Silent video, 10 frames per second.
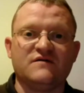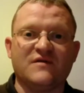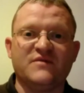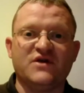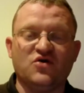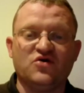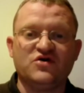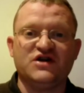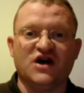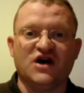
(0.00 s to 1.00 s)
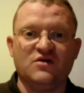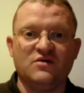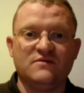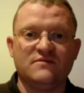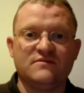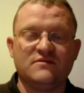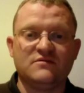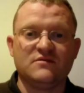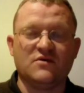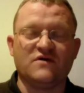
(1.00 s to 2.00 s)
from the audio
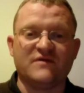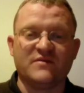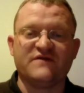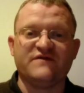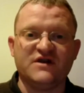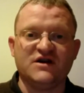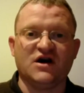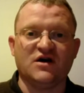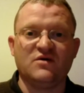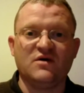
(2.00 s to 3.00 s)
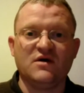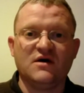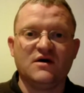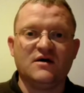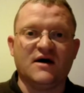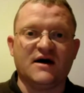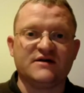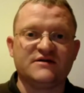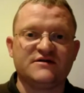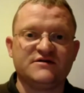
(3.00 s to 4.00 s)
or from the video
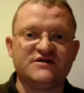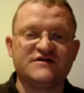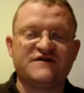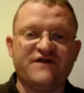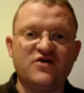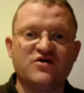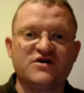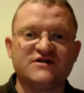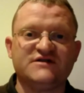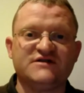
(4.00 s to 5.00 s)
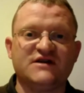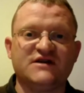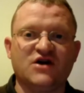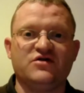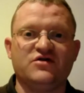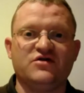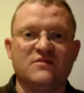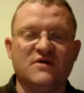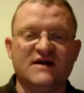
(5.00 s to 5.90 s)
and just focusing on them.